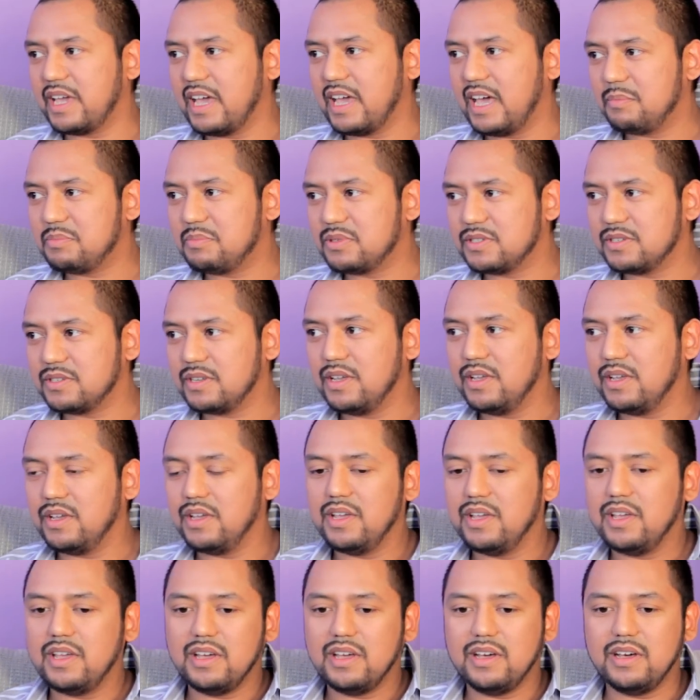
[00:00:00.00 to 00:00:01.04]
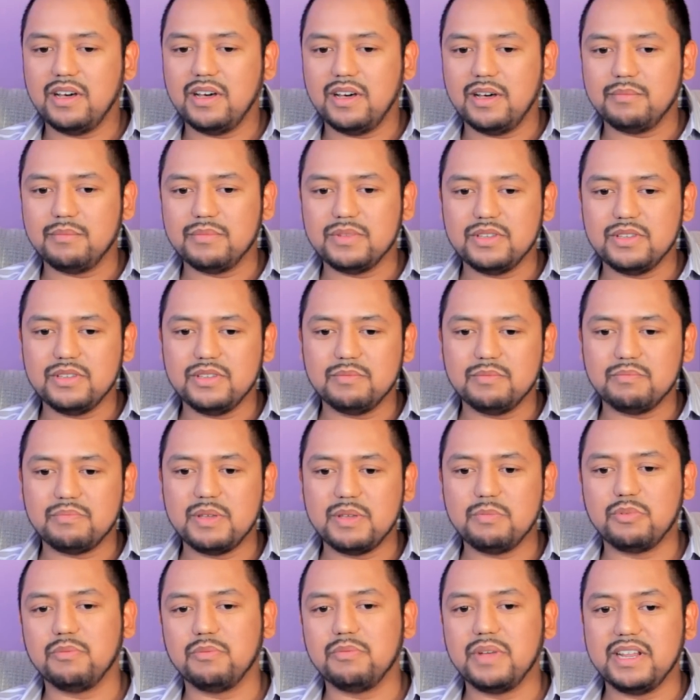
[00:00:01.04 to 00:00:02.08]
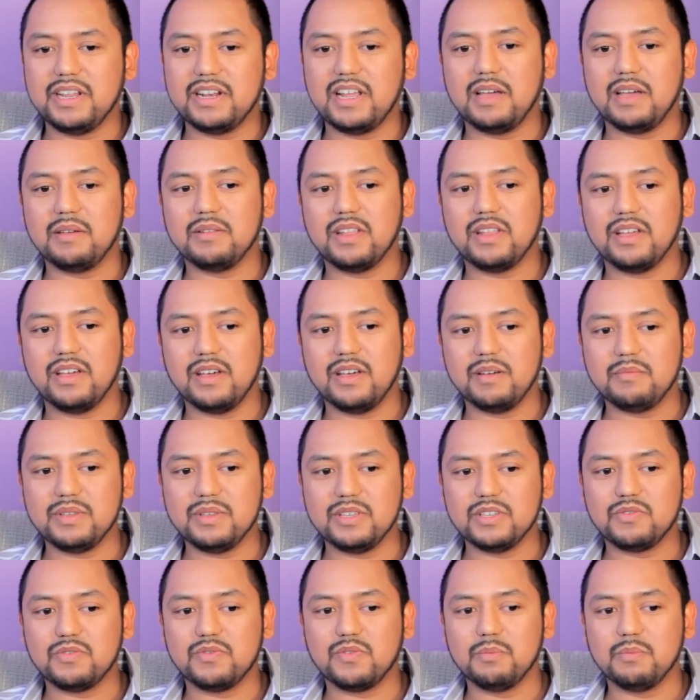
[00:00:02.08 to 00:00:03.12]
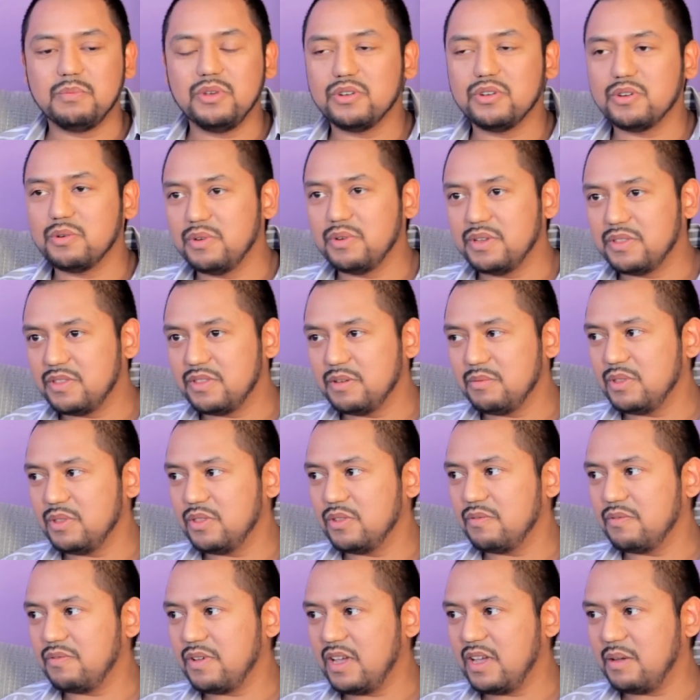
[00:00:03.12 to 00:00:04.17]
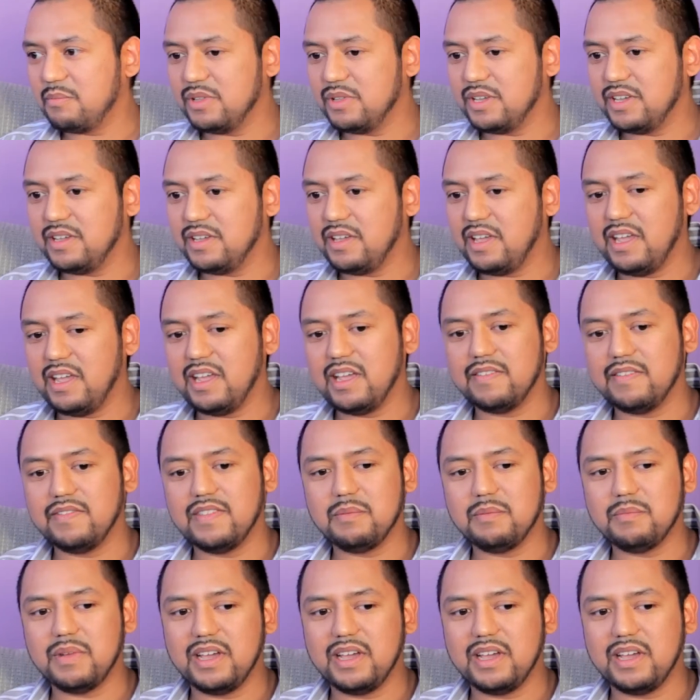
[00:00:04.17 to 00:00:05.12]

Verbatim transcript: gaps, um, people may not uh, be as familiar with them in the family, and they